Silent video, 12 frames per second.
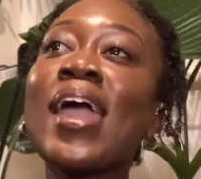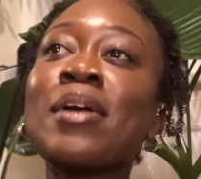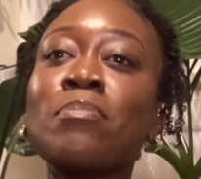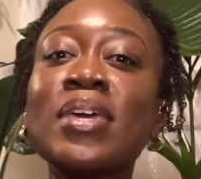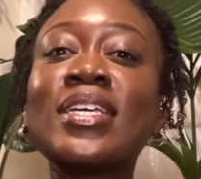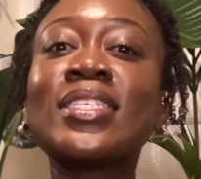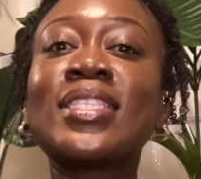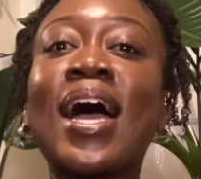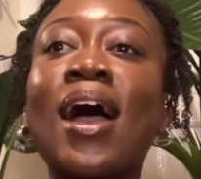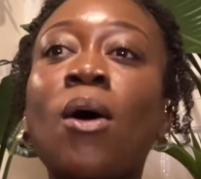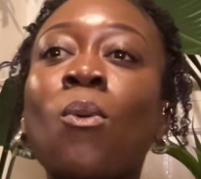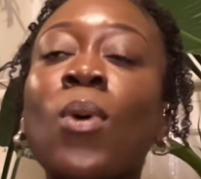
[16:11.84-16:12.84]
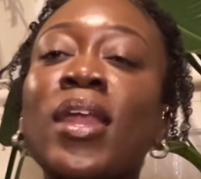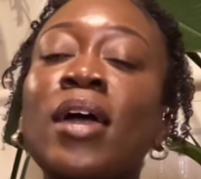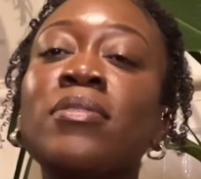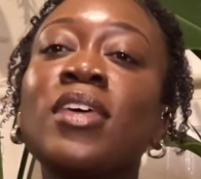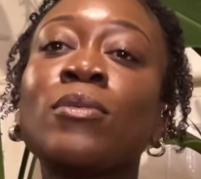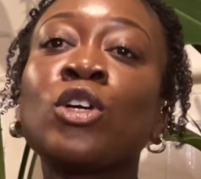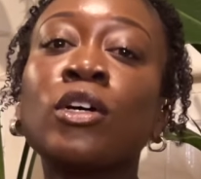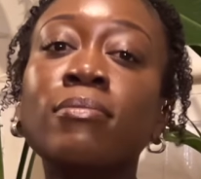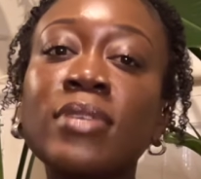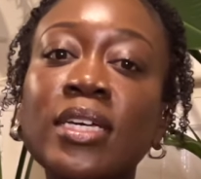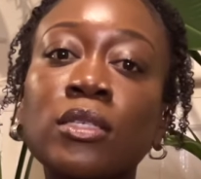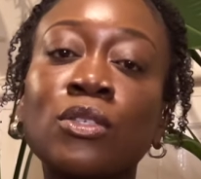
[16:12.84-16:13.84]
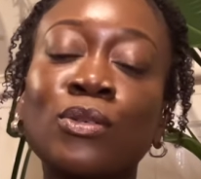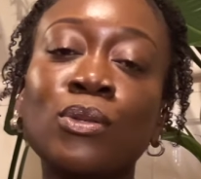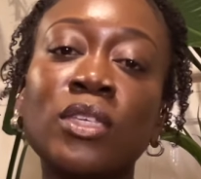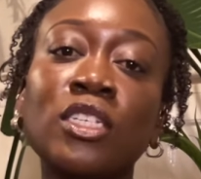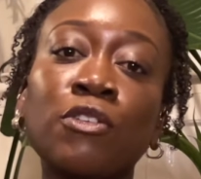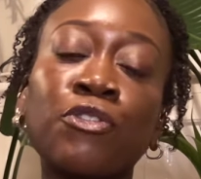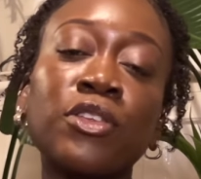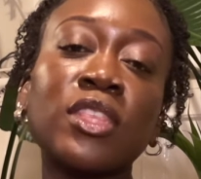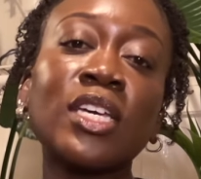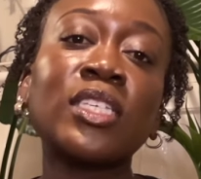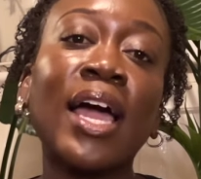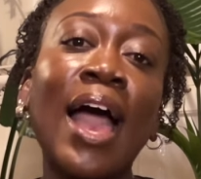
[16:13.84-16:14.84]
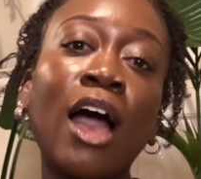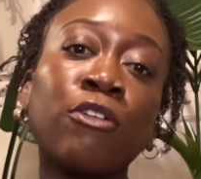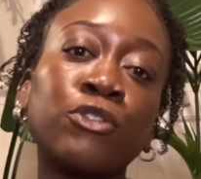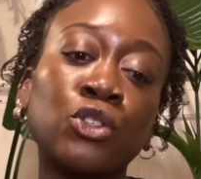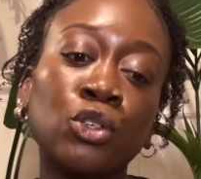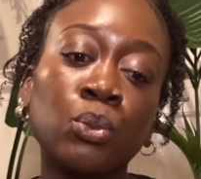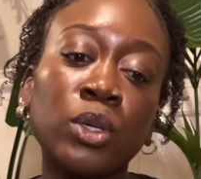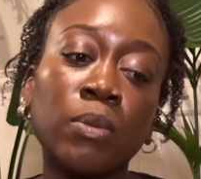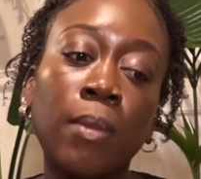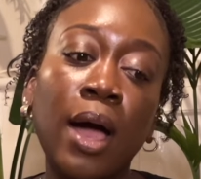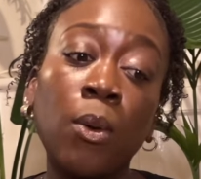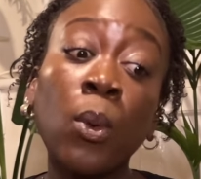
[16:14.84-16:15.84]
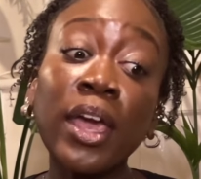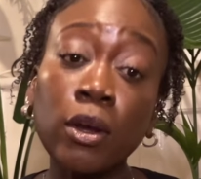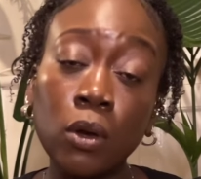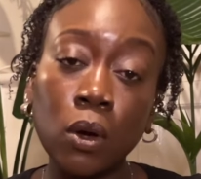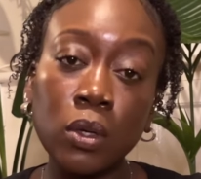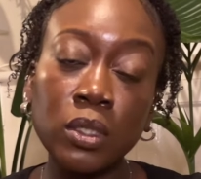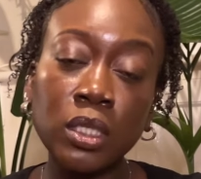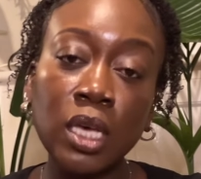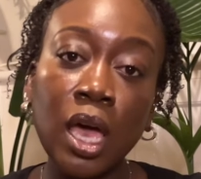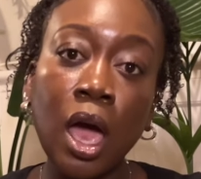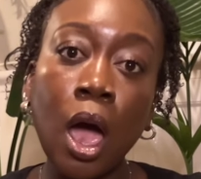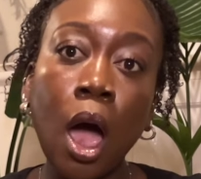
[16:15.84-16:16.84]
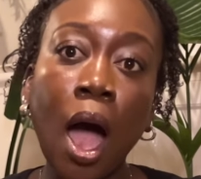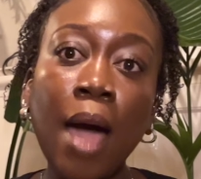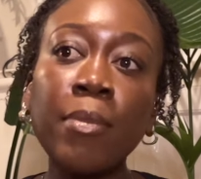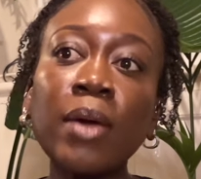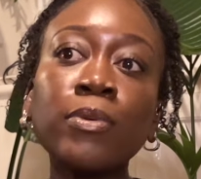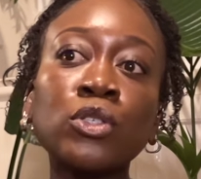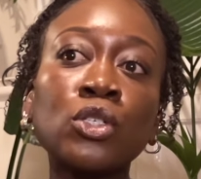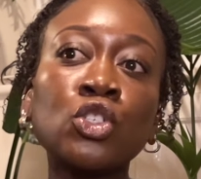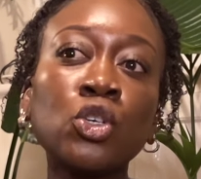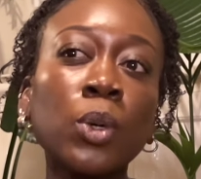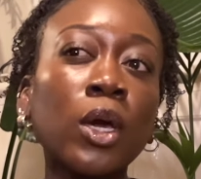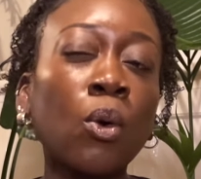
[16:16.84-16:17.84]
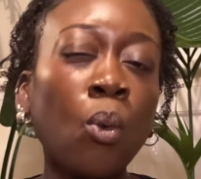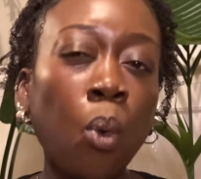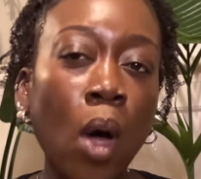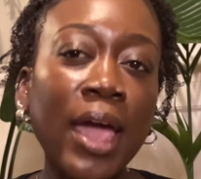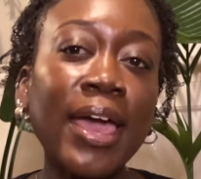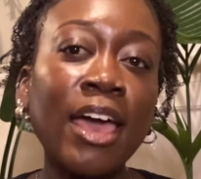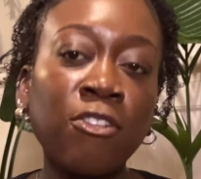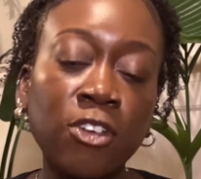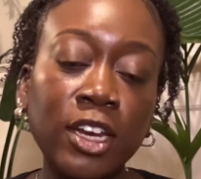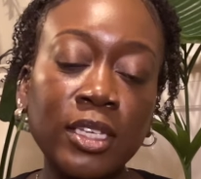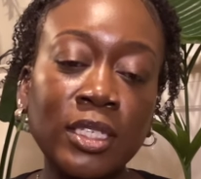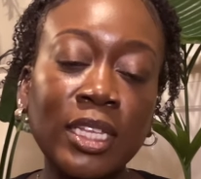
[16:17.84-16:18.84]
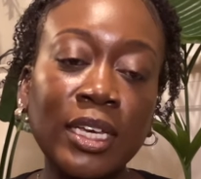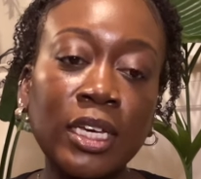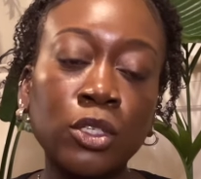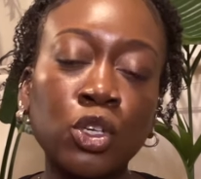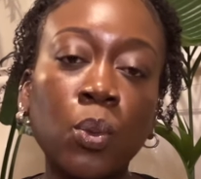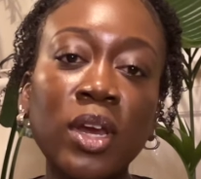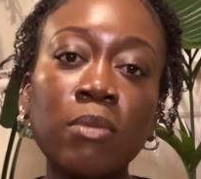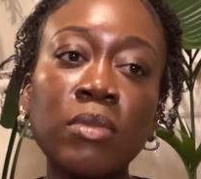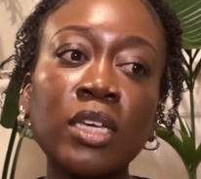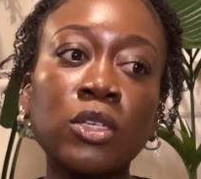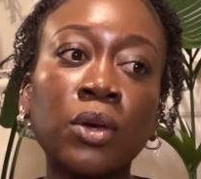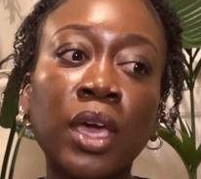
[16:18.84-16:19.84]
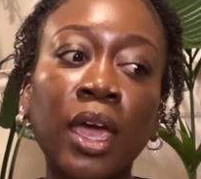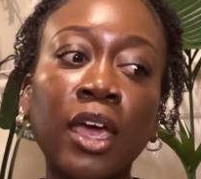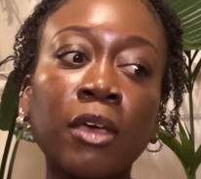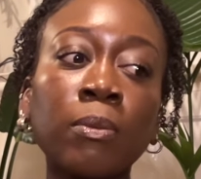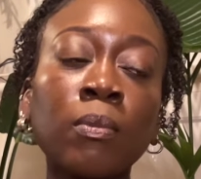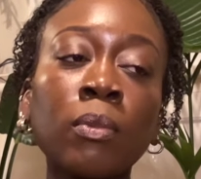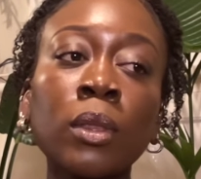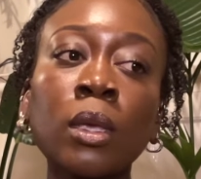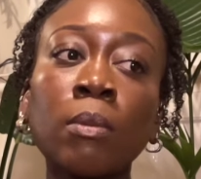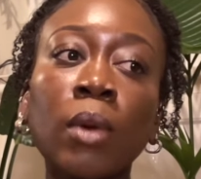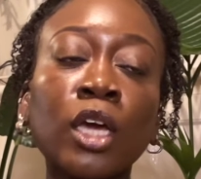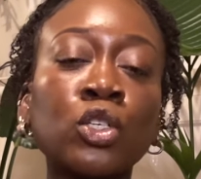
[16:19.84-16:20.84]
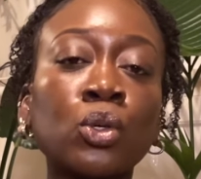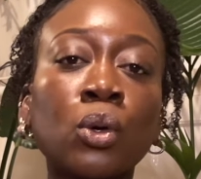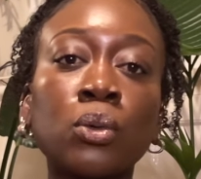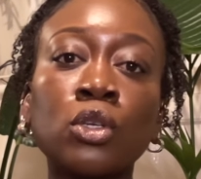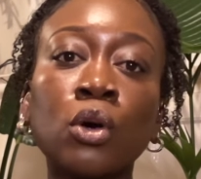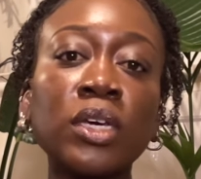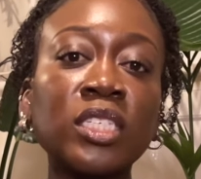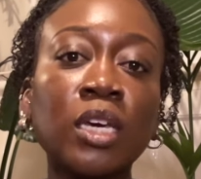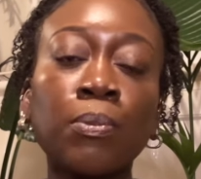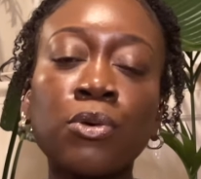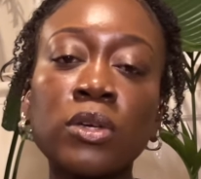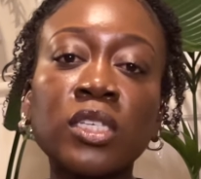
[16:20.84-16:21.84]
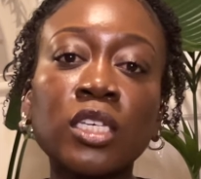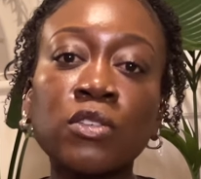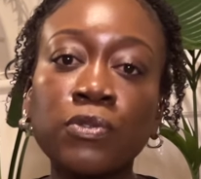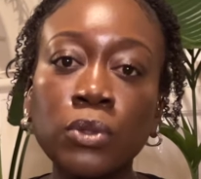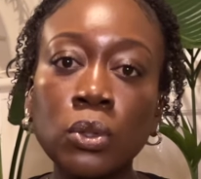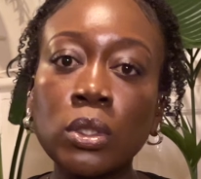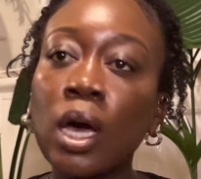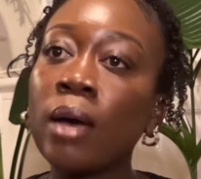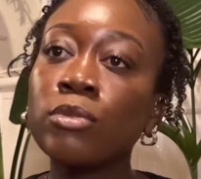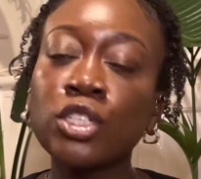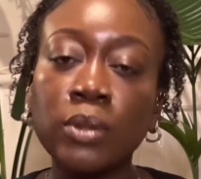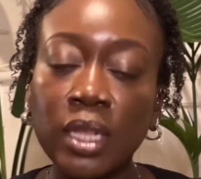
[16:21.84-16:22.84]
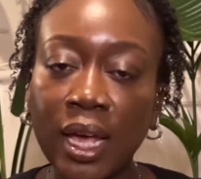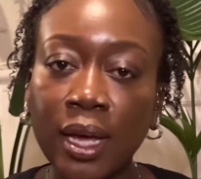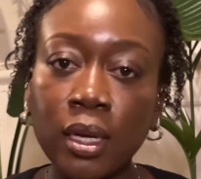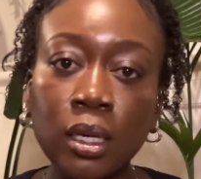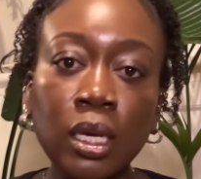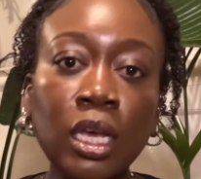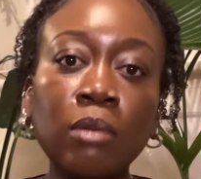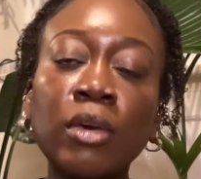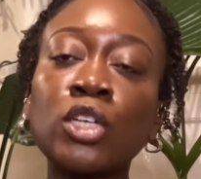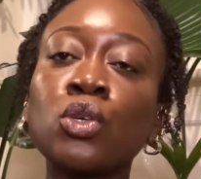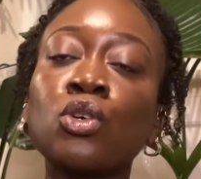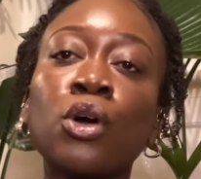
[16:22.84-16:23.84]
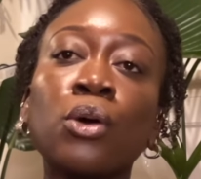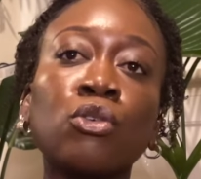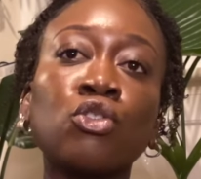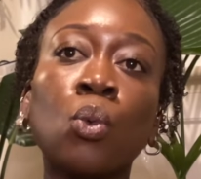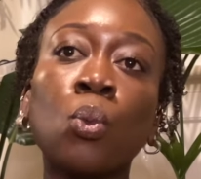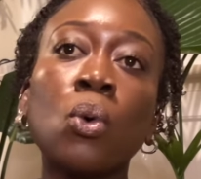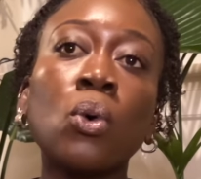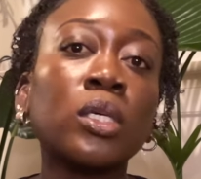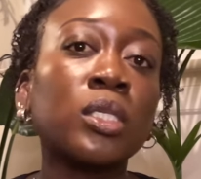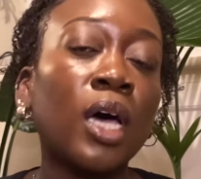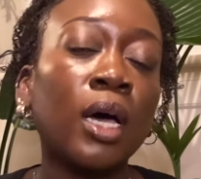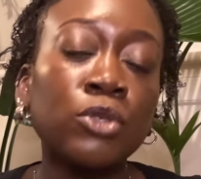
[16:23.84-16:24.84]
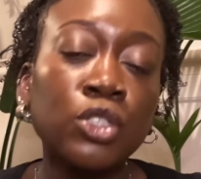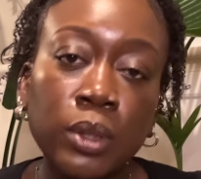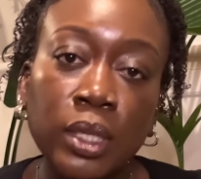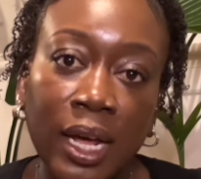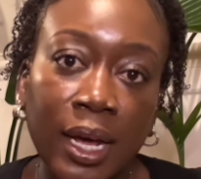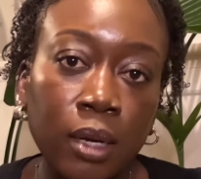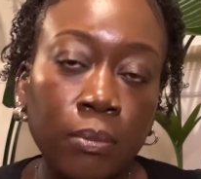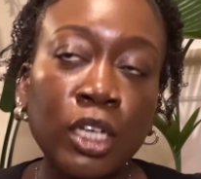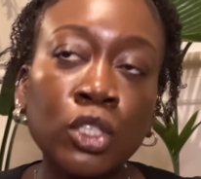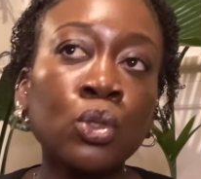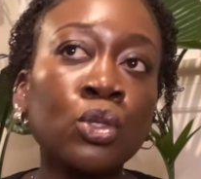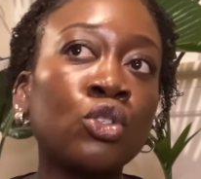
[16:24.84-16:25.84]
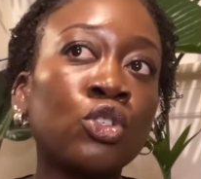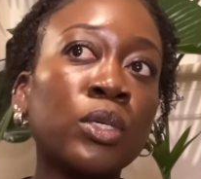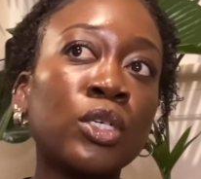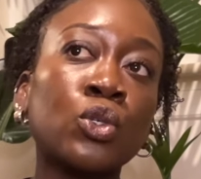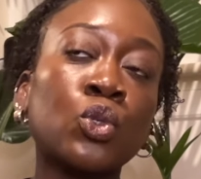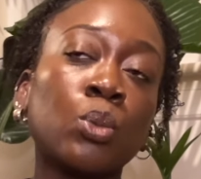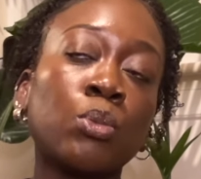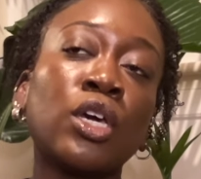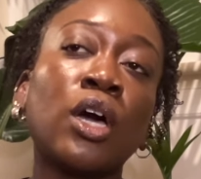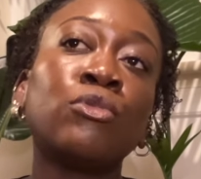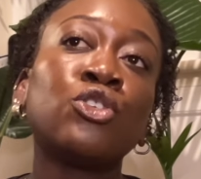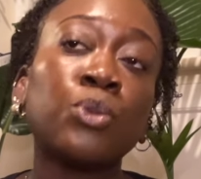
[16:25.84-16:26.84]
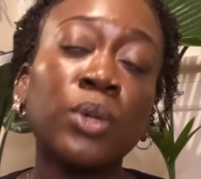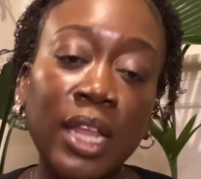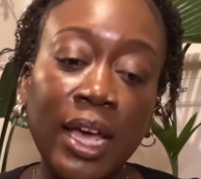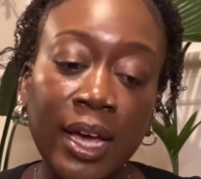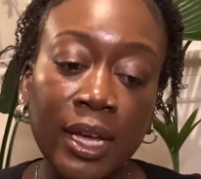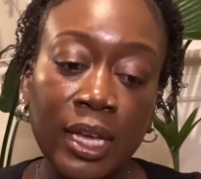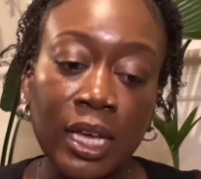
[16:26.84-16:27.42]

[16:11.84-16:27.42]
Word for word: it means that when I then commit to the different things I have to with my weight loss, I'm able to do it quite effortlessly. So when it means okay, Make sure you're not eating processed food. I'm doing that. Make sure you're going on your walks. I'm doing that. Make sure you're doing your swimming. I'm doing that.